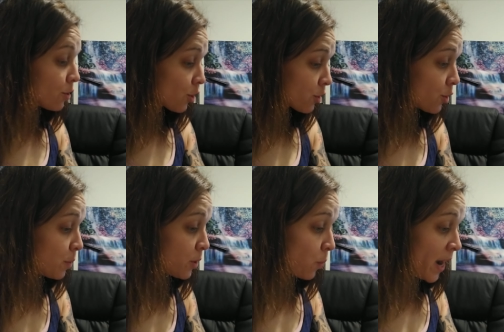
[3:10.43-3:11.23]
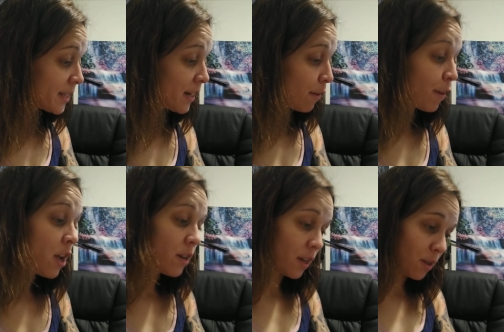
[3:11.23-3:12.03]
Churchill was wise enough
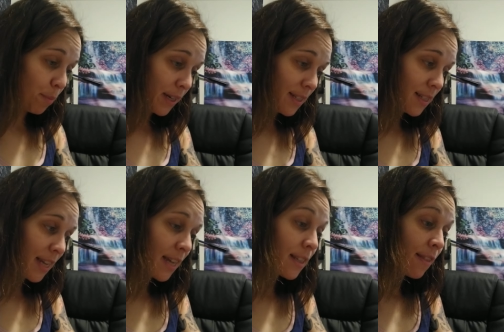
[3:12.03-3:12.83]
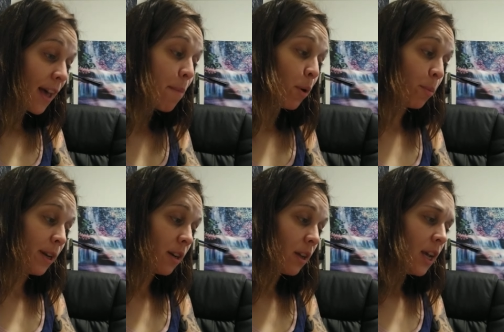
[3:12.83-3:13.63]
not to press his case at that moment.
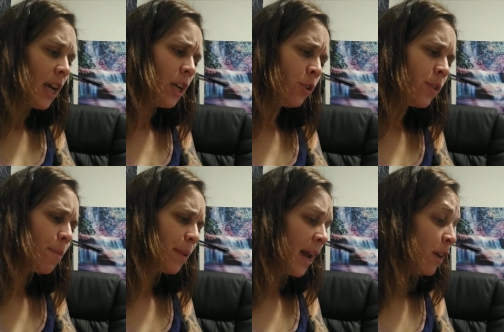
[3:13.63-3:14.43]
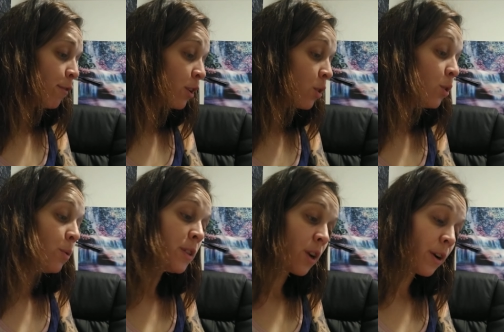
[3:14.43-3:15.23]
He knew that planning for a coup
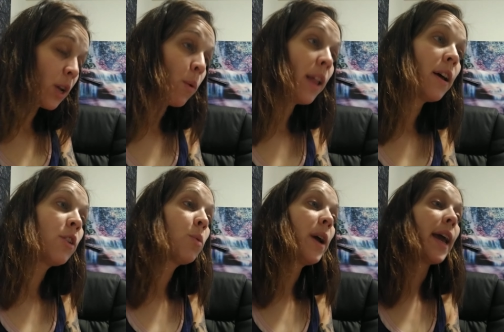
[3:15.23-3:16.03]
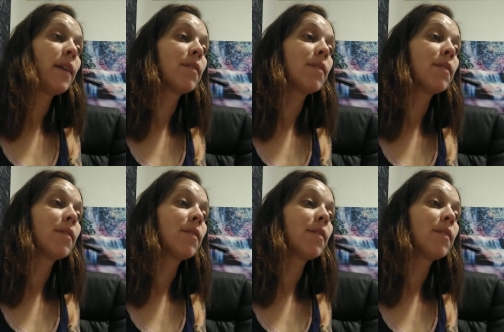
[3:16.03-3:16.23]
was already well under way,